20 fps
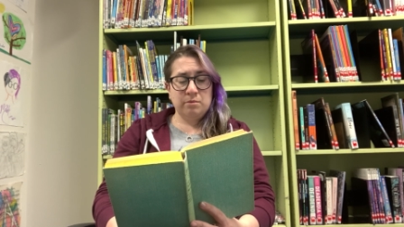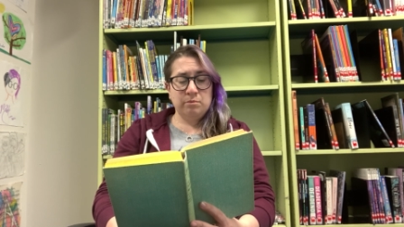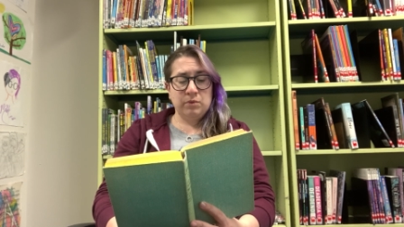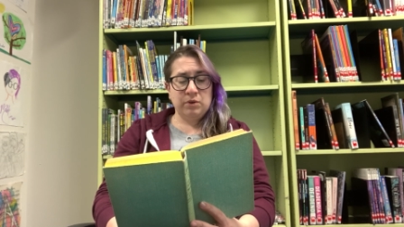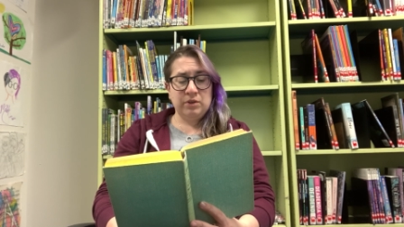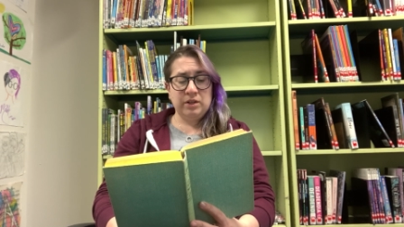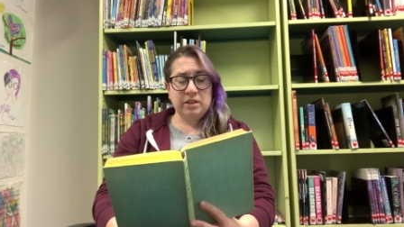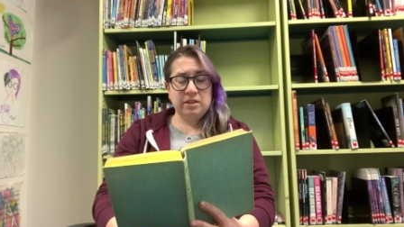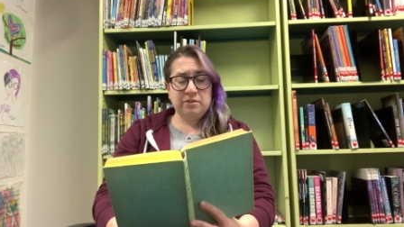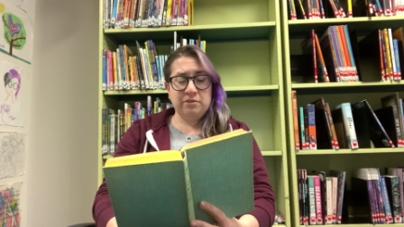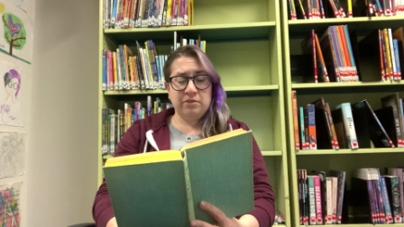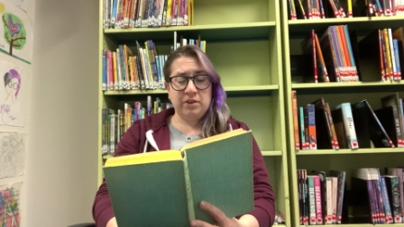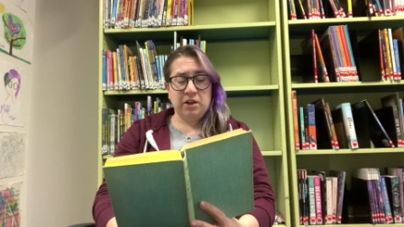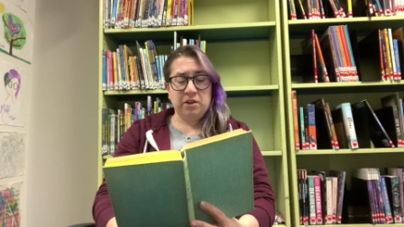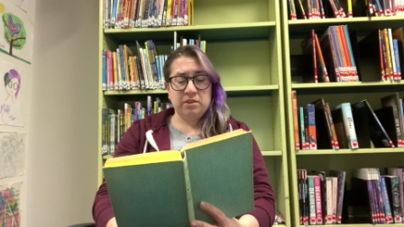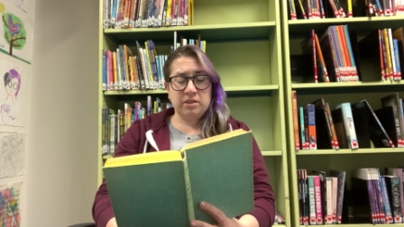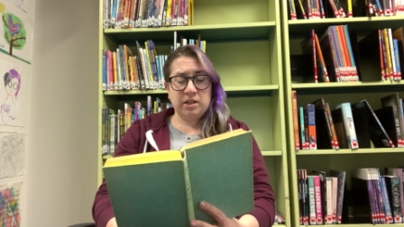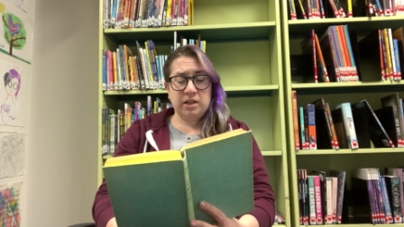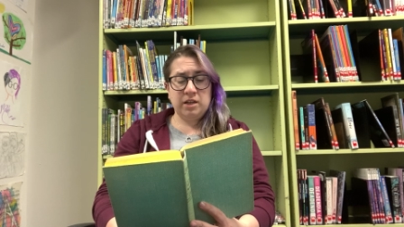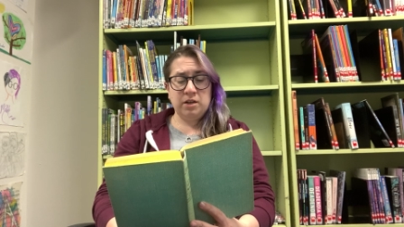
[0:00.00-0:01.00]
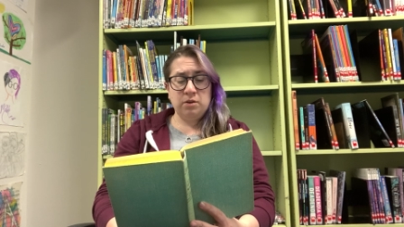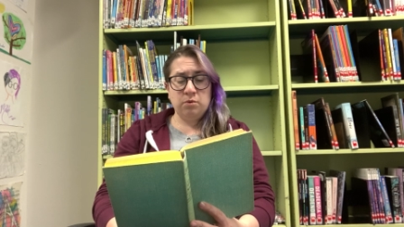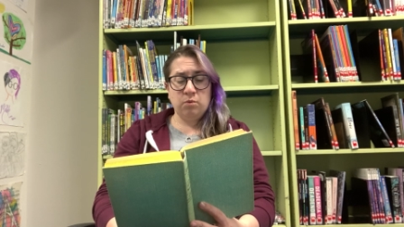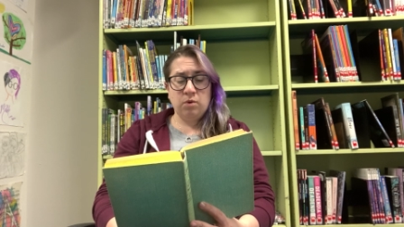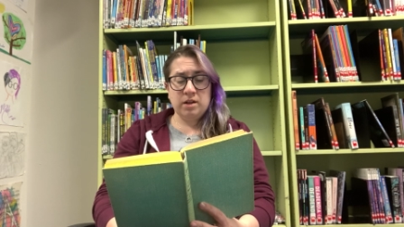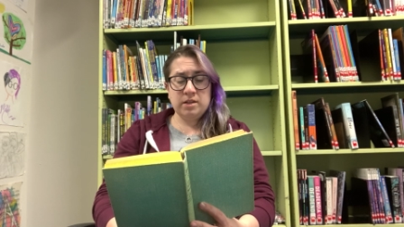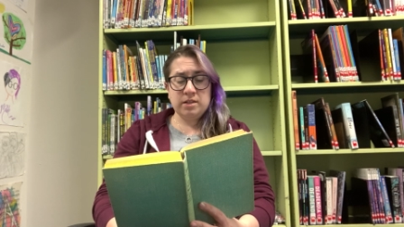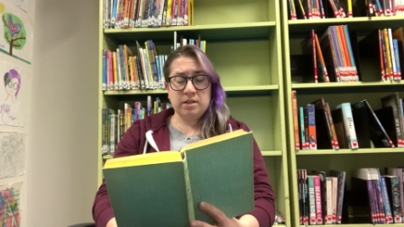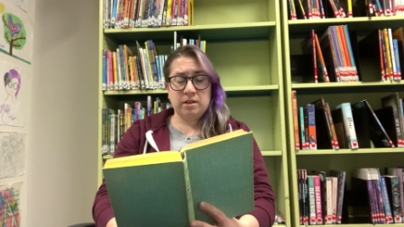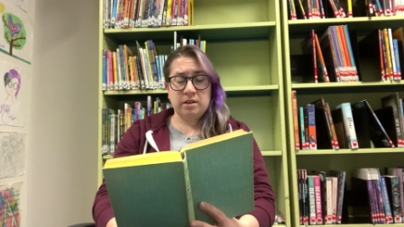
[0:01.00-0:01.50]
Marilla felt that he
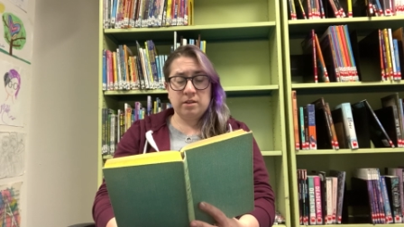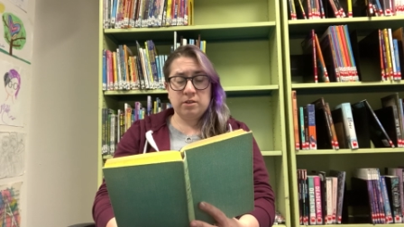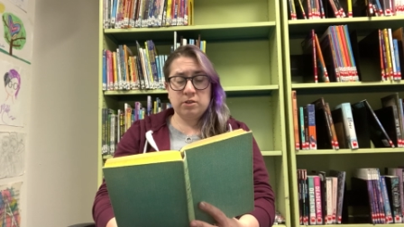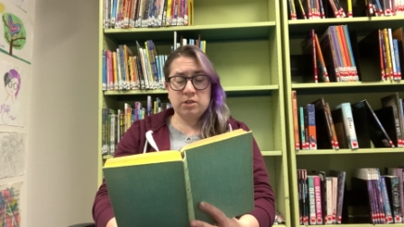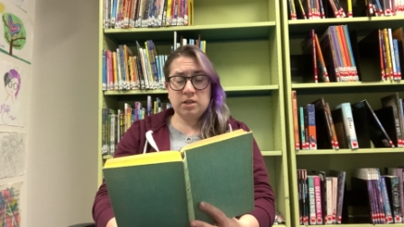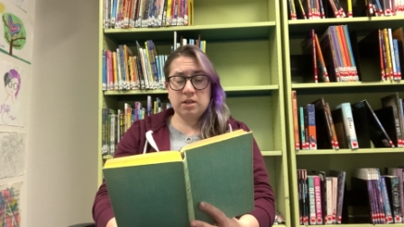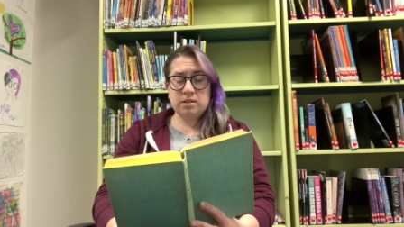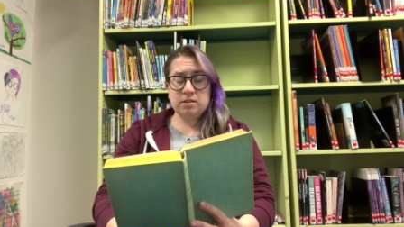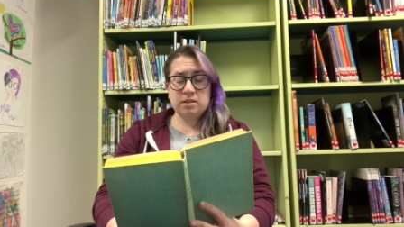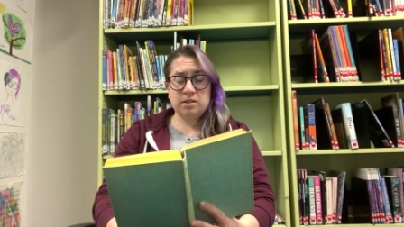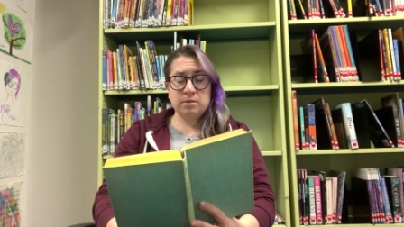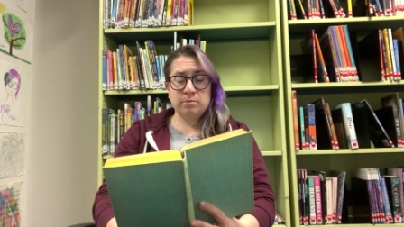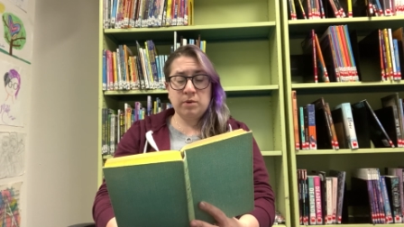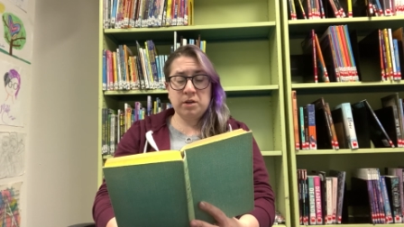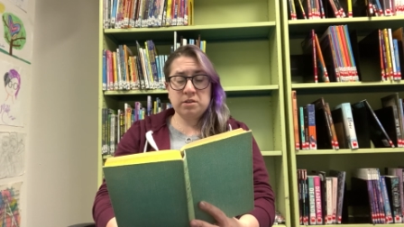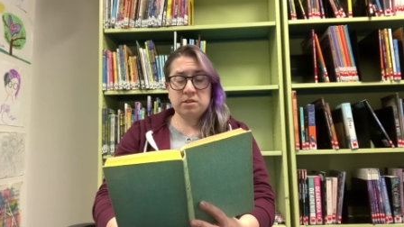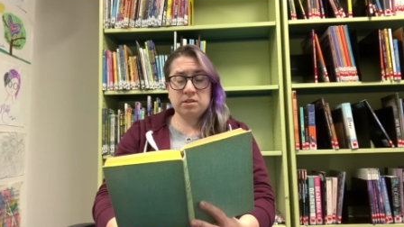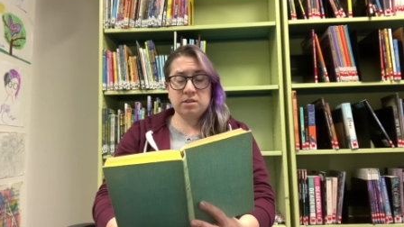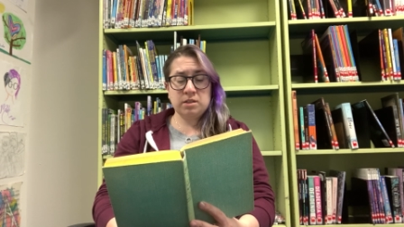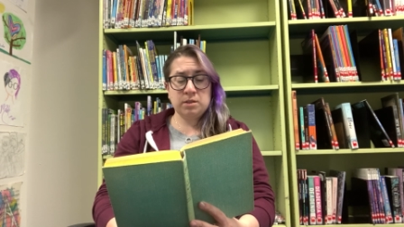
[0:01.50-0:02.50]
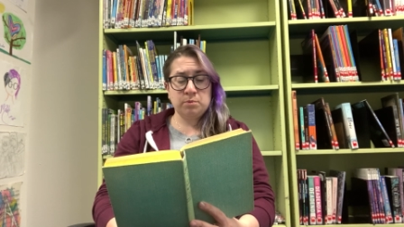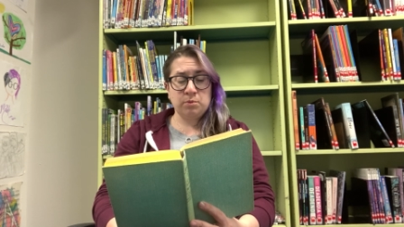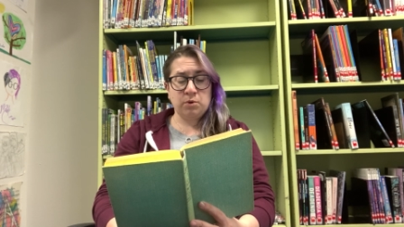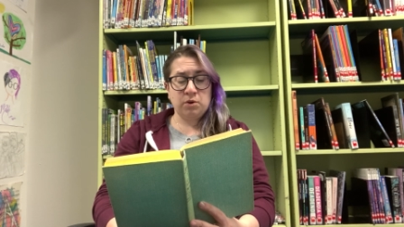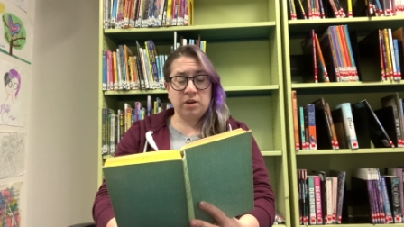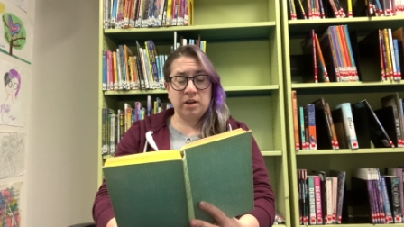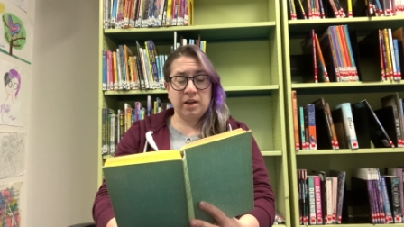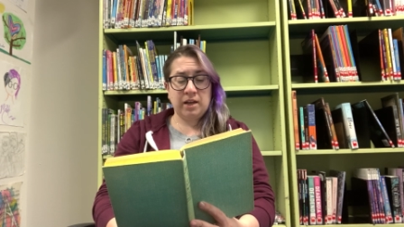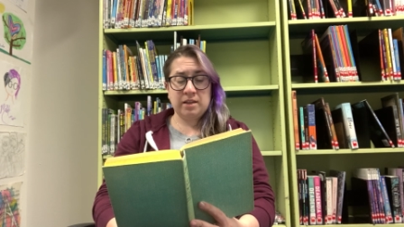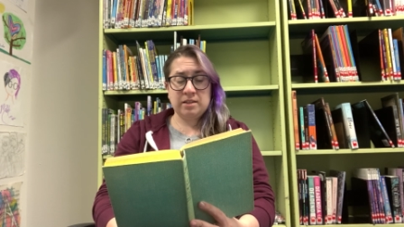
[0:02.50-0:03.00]
wanted it just as much this
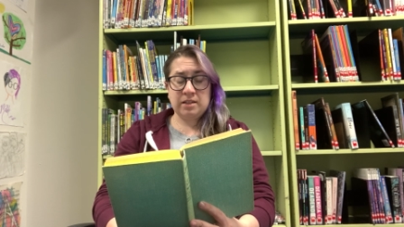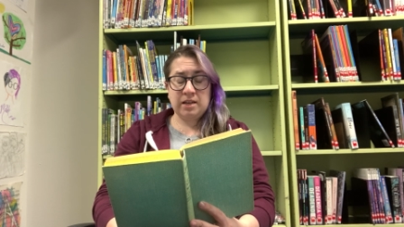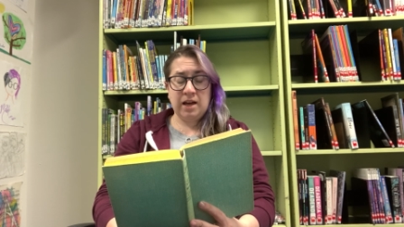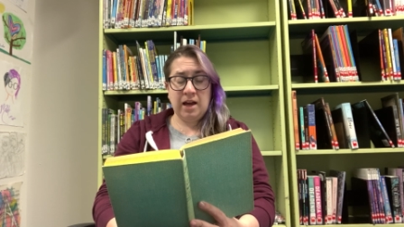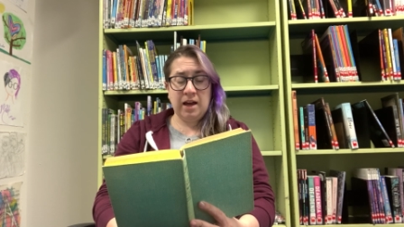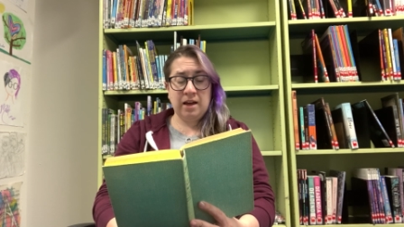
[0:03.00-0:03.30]
morning as he